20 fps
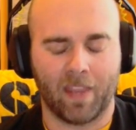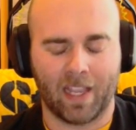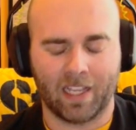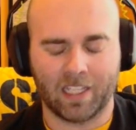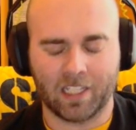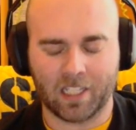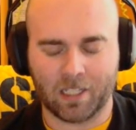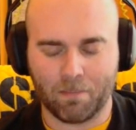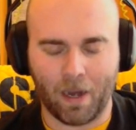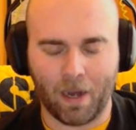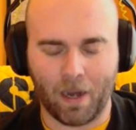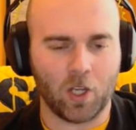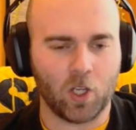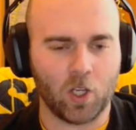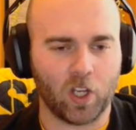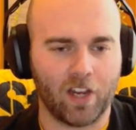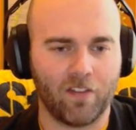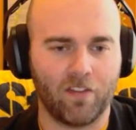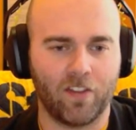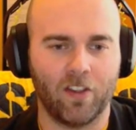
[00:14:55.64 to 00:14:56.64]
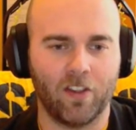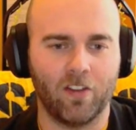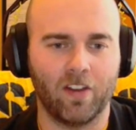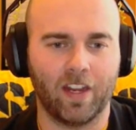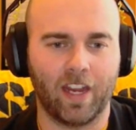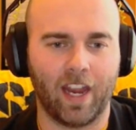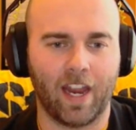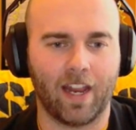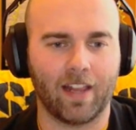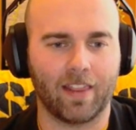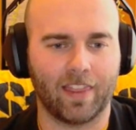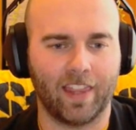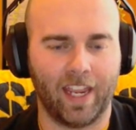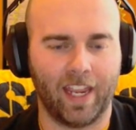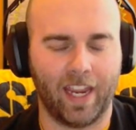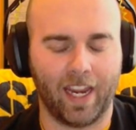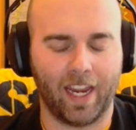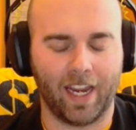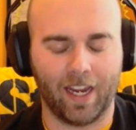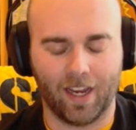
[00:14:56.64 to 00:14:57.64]
especially if you can get
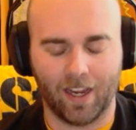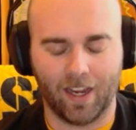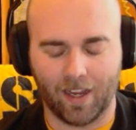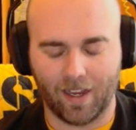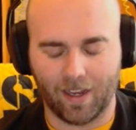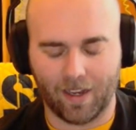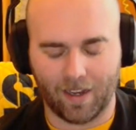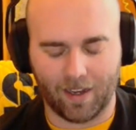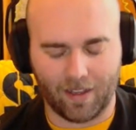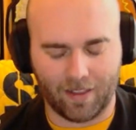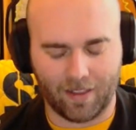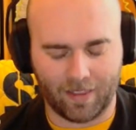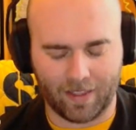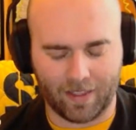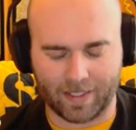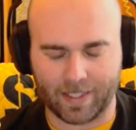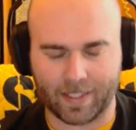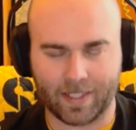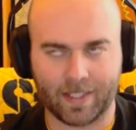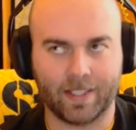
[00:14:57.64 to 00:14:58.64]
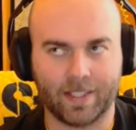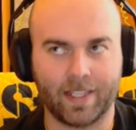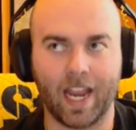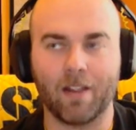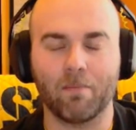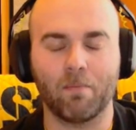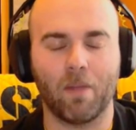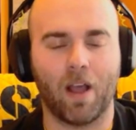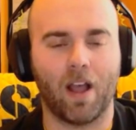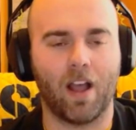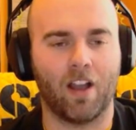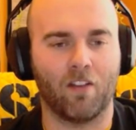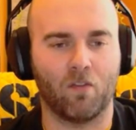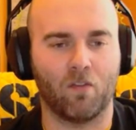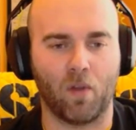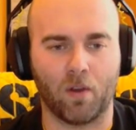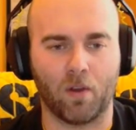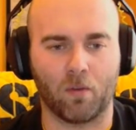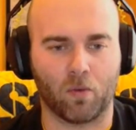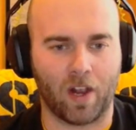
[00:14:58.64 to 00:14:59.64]
the the stigma of
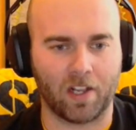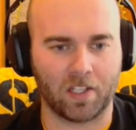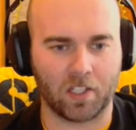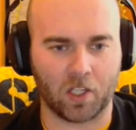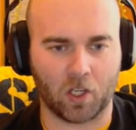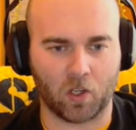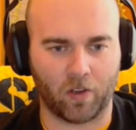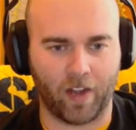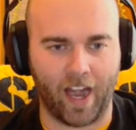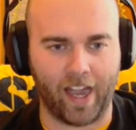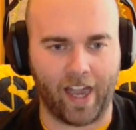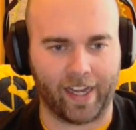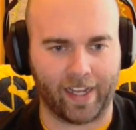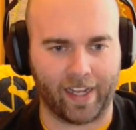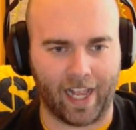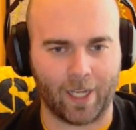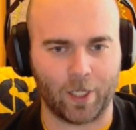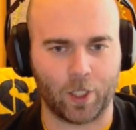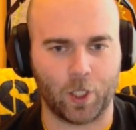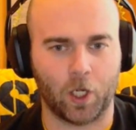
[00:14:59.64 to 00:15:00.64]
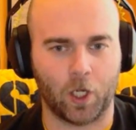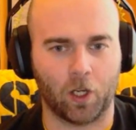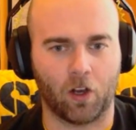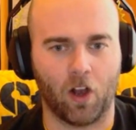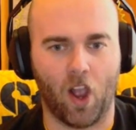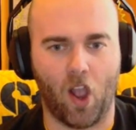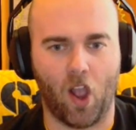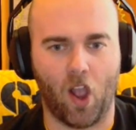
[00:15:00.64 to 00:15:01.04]
what Russ created last year